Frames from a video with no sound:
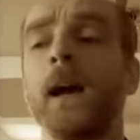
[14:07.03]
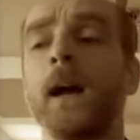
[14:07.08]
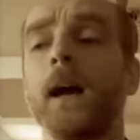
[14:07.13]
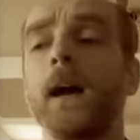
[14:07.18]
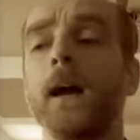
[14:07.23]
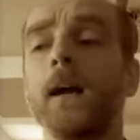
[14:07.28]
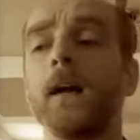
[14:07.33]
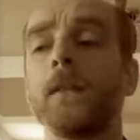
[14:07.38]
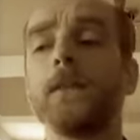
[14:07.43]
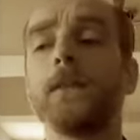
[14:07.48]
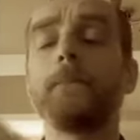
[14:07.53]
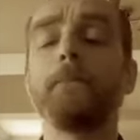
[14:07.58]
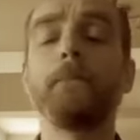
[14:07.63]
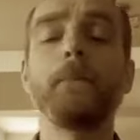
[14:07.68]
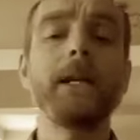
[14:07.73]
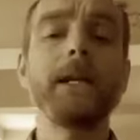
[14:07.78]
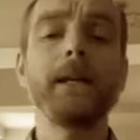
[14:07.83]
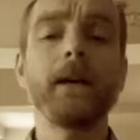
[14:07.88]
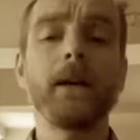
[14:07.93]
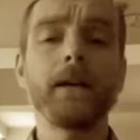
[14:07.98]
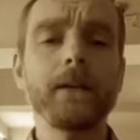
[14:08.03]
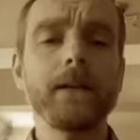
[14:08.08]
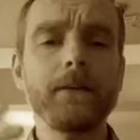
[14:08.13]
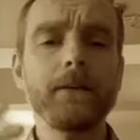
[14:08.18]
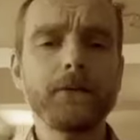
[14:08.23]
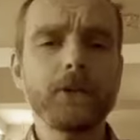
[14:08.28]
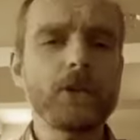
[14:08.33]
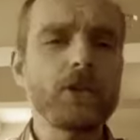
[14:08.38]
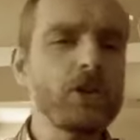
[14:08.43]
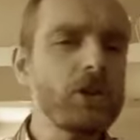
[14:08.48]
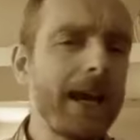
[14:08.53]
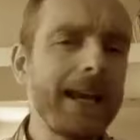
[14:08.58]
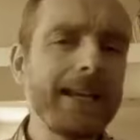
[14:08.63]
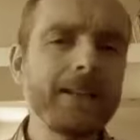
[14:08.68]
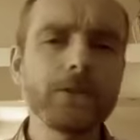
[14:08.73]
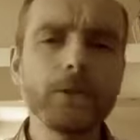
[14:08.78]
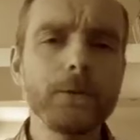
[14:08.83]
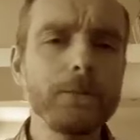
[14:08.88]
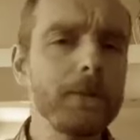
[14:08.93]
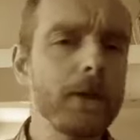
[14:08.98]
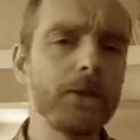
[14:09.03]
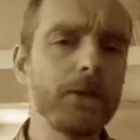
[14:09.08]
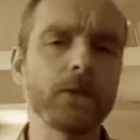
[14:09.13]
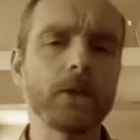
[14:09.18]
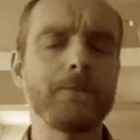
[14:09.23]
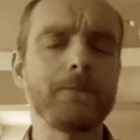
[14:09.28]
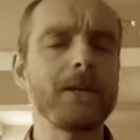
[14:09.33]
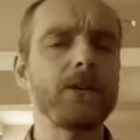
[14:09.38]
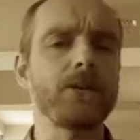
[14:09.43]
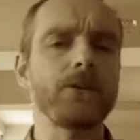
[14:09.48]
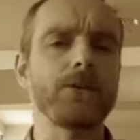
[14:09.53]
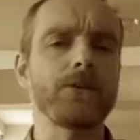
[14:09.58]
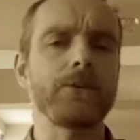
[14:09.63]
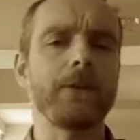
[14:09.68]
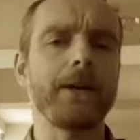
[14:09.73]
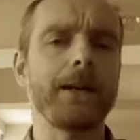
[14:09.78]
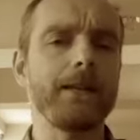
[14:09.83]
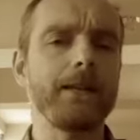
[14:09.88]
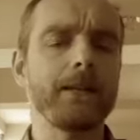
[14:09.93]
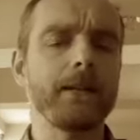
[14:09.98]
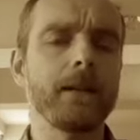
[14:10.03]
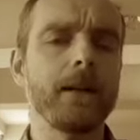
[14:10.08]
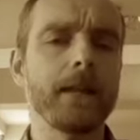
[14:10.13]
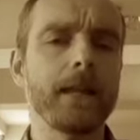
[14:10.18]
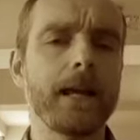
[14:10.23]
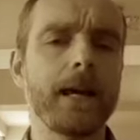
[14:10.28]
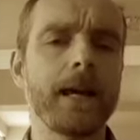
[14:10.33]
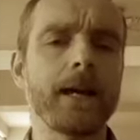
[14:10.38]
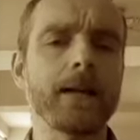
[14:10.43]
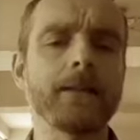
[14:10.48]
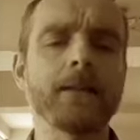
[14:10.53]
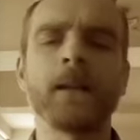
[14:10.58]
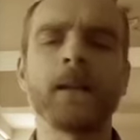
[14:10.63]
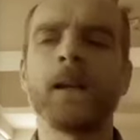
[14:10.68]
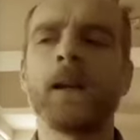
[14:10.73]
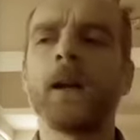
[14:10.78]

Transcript: the money, I don't have to chase up those commissions or anything like that.